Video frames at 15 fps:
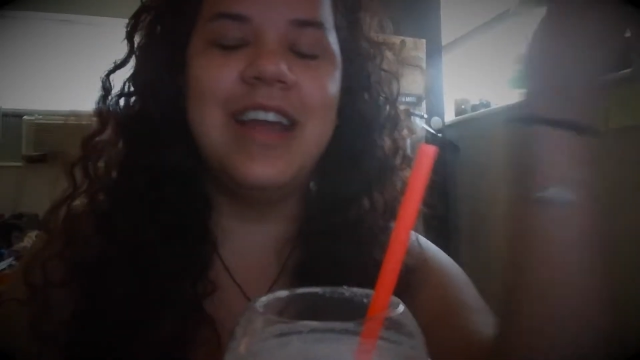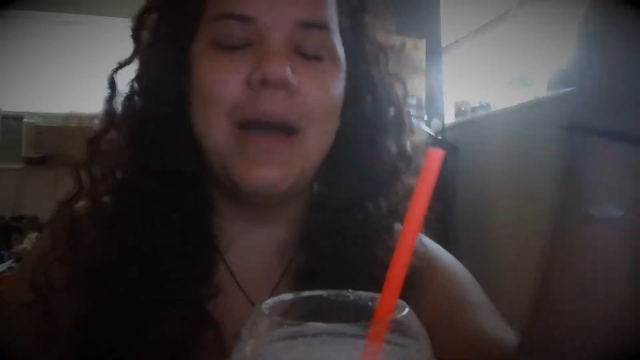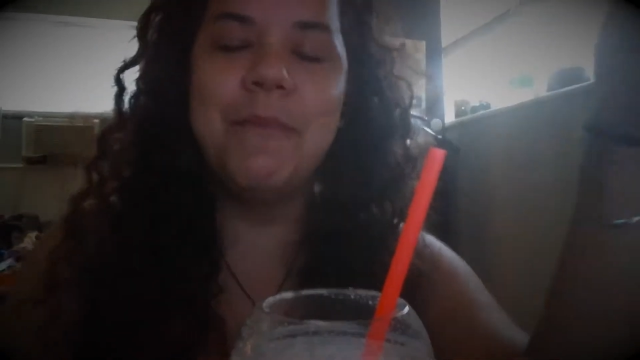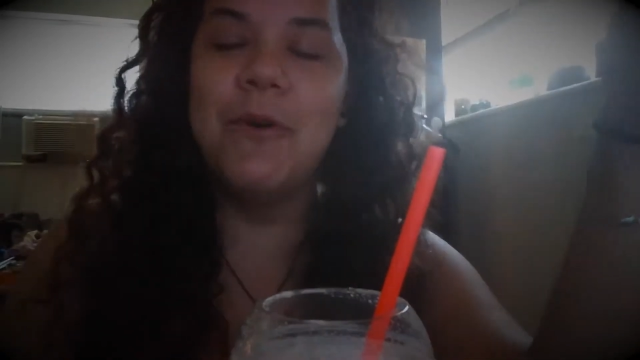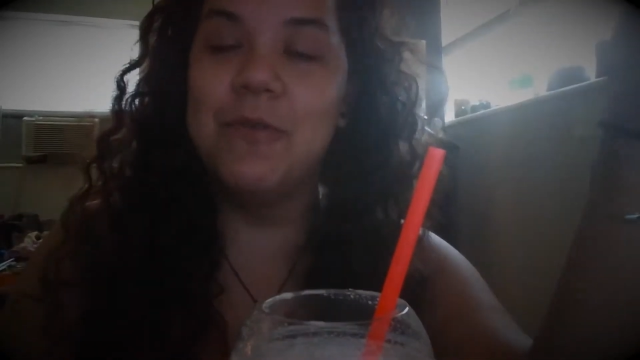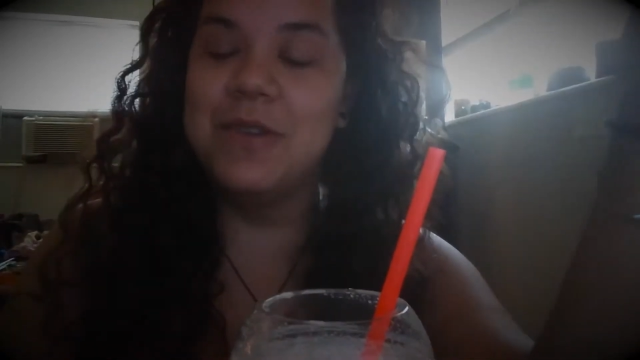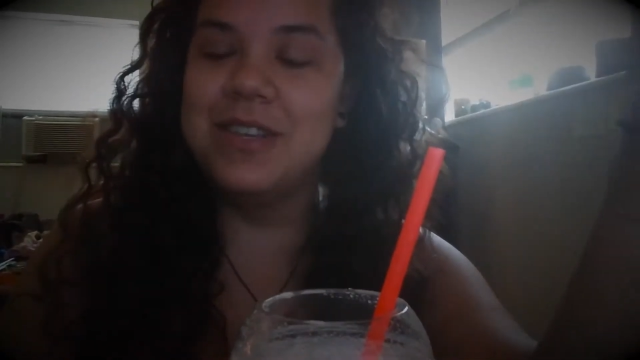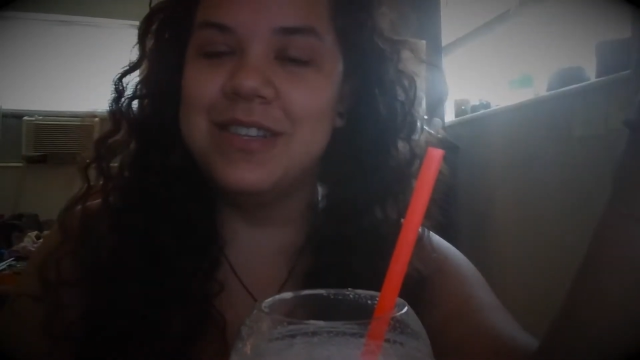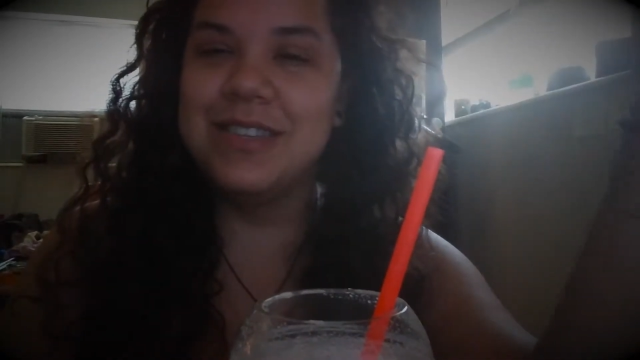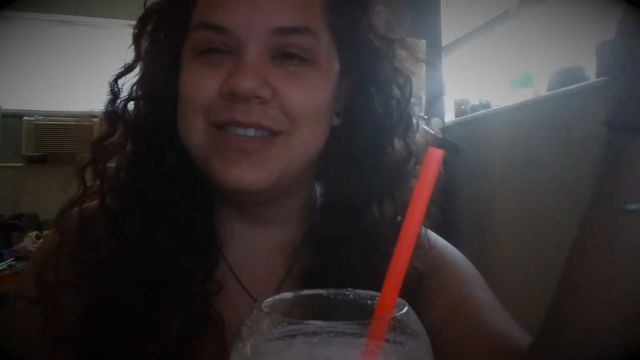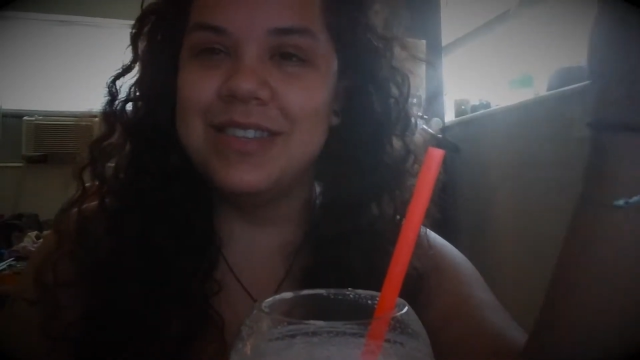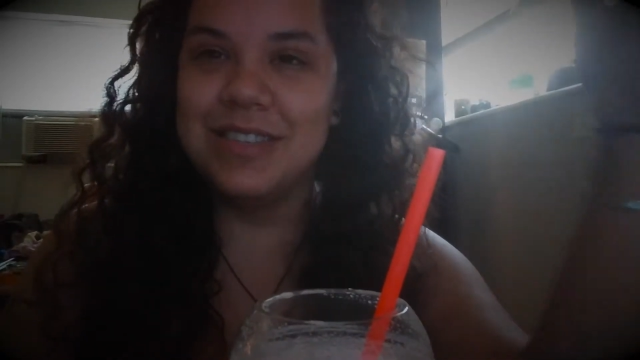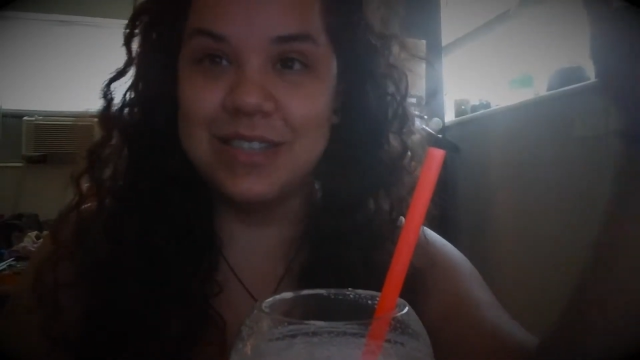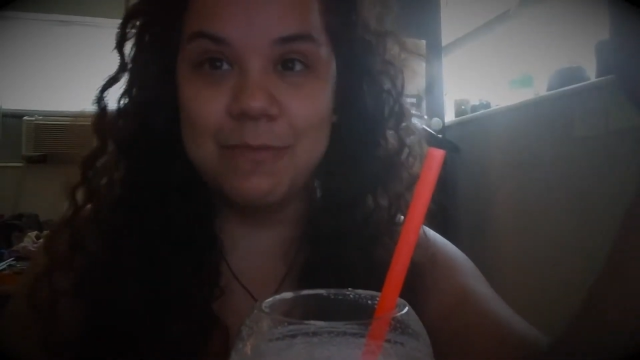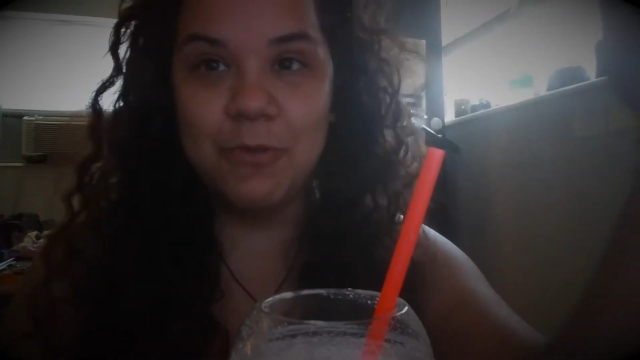I'm always
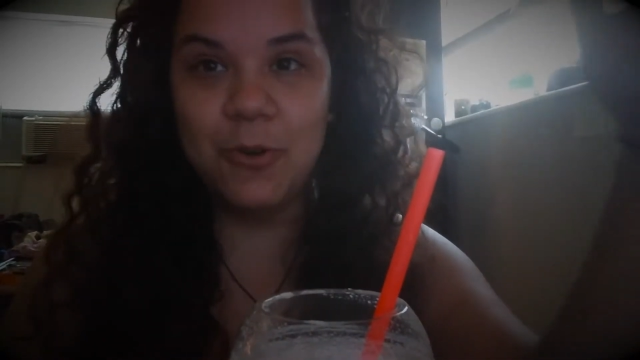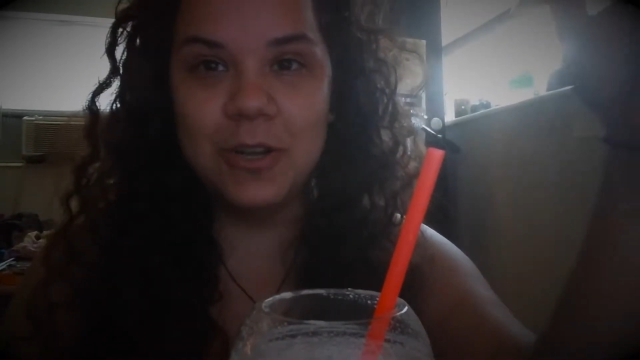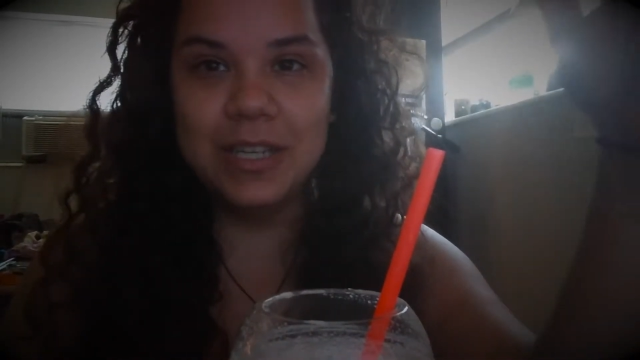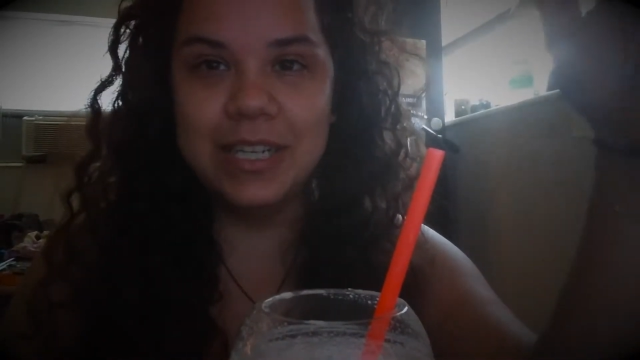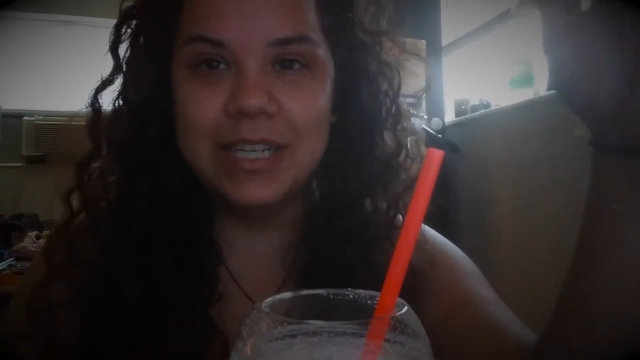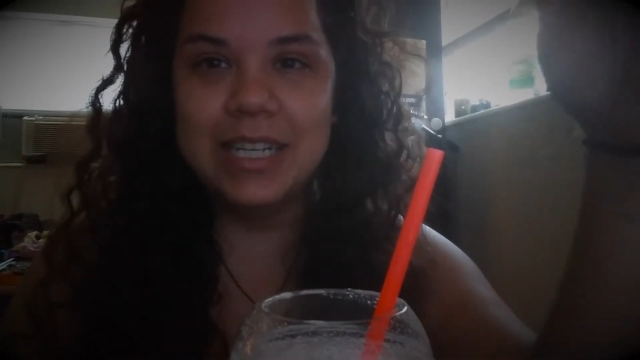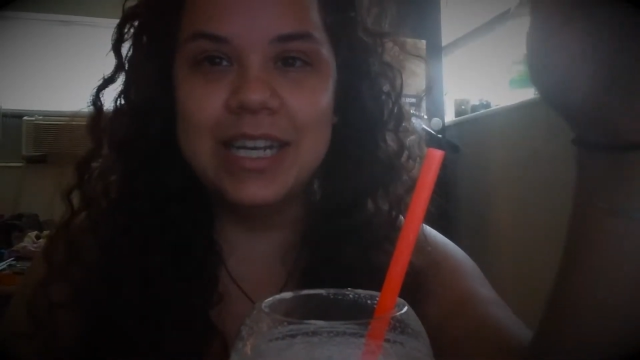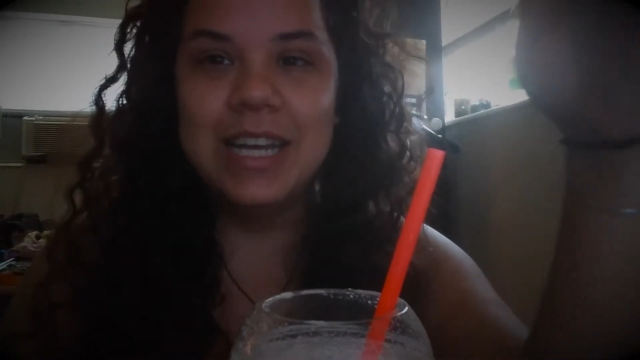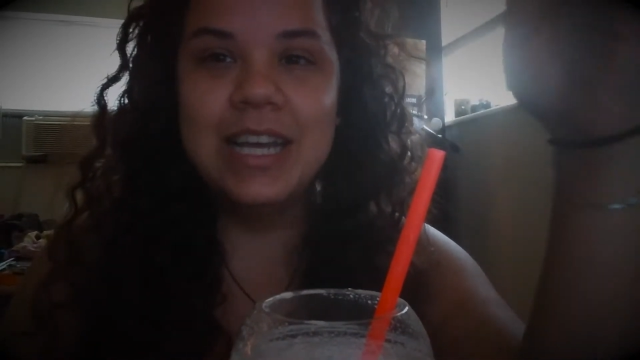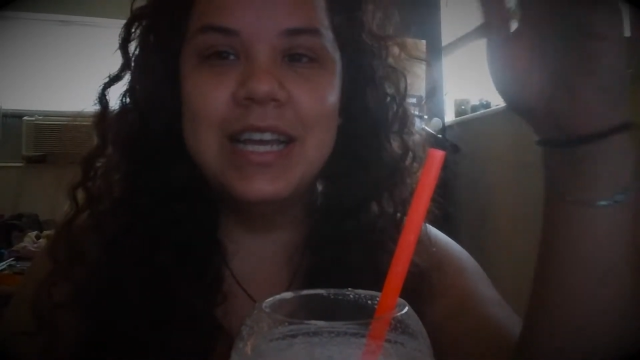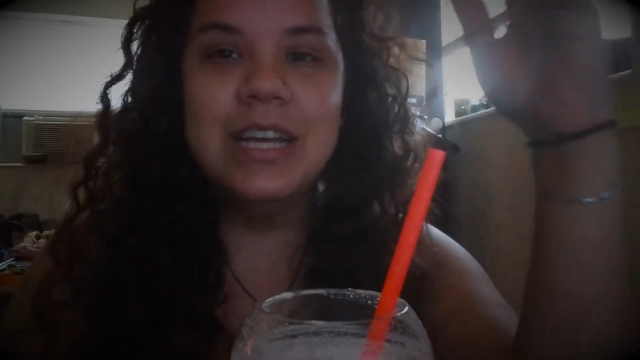disappointed.